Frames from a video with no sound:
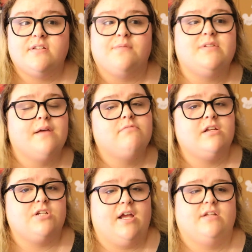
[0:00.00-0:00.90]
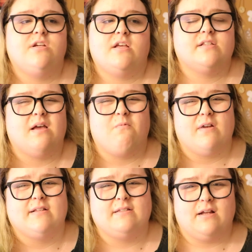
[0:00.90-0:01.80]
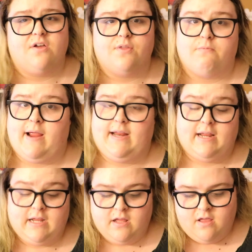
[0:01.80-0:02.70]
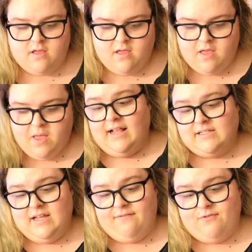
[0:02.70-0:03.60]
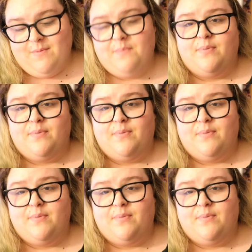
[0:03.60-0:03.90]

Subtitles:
sometimes I change it because I want to sit on the rating. That's it for my